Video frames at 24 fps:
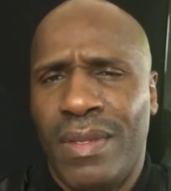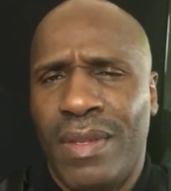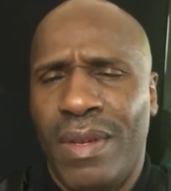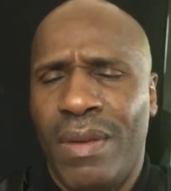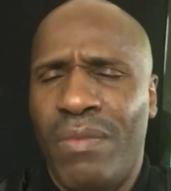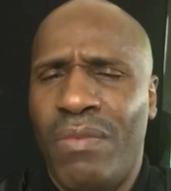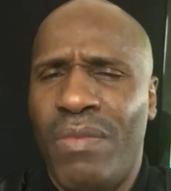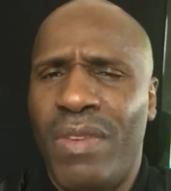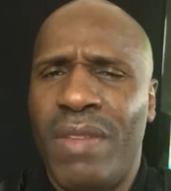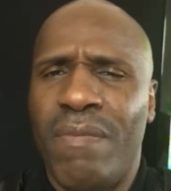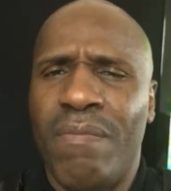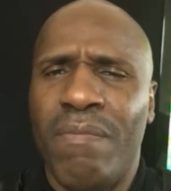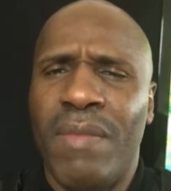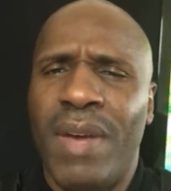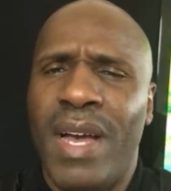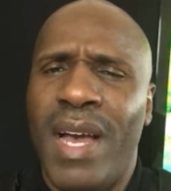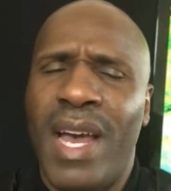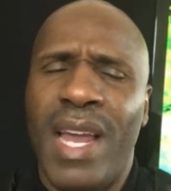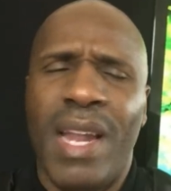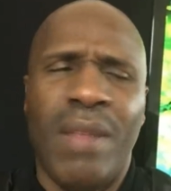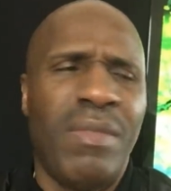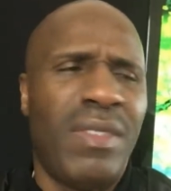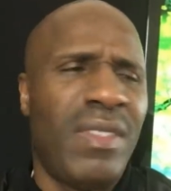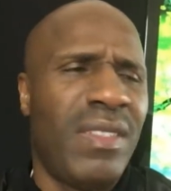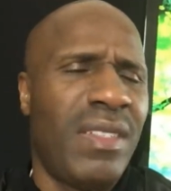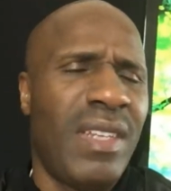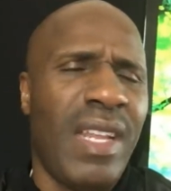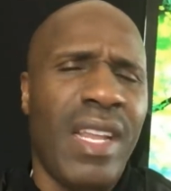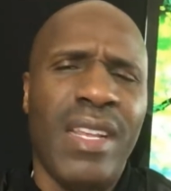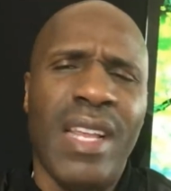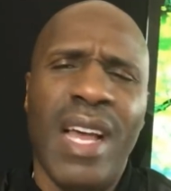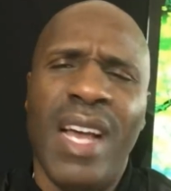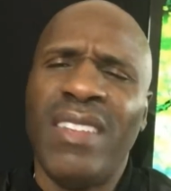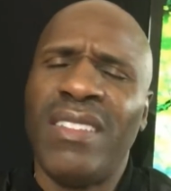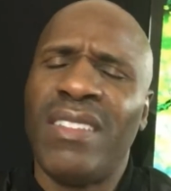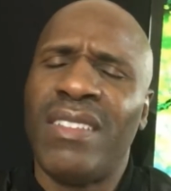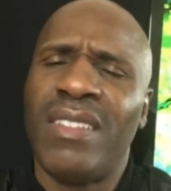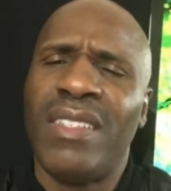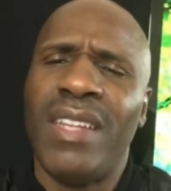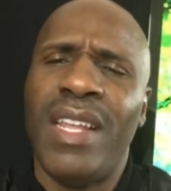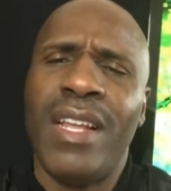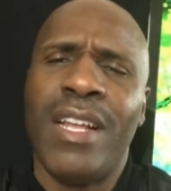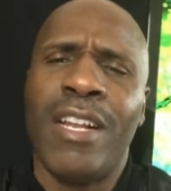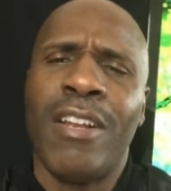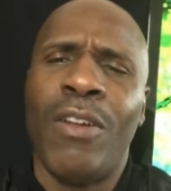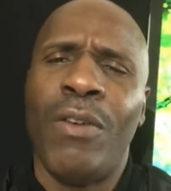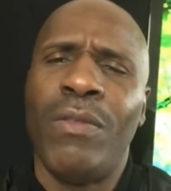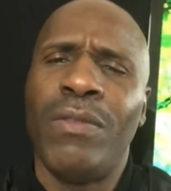I'm with mine. I'm stay, I
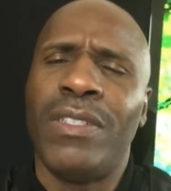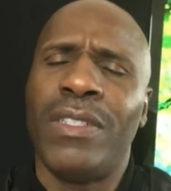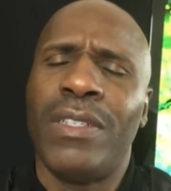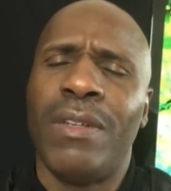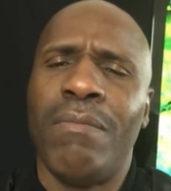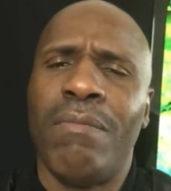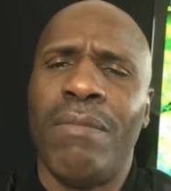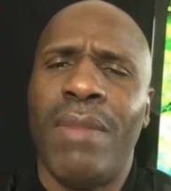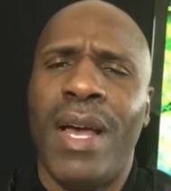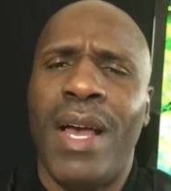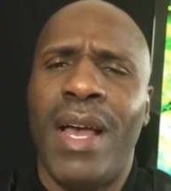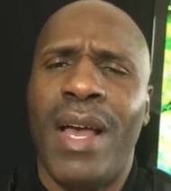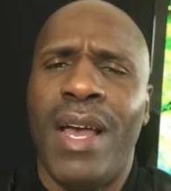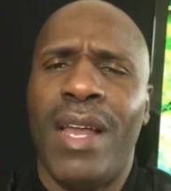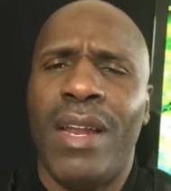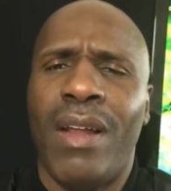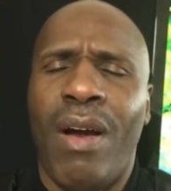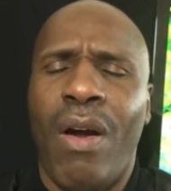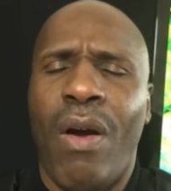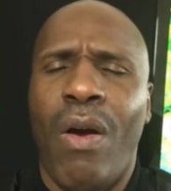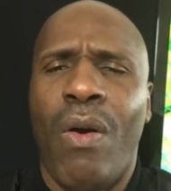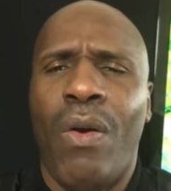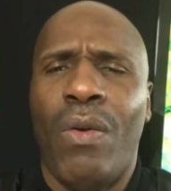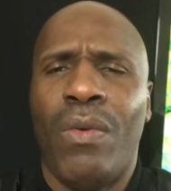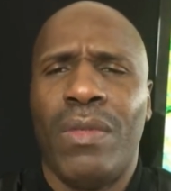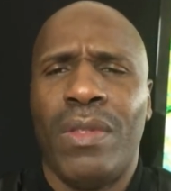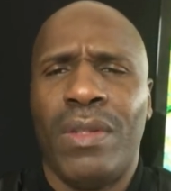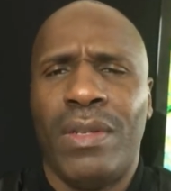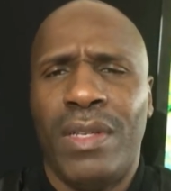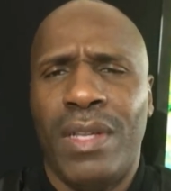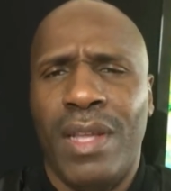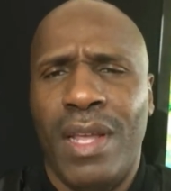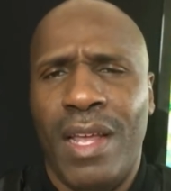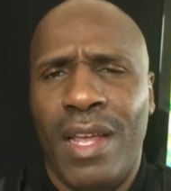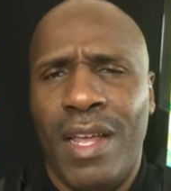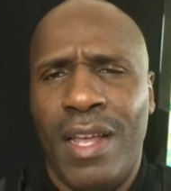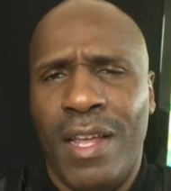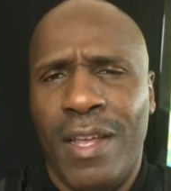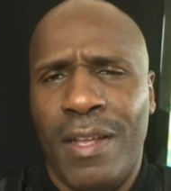stay close to mine all the time.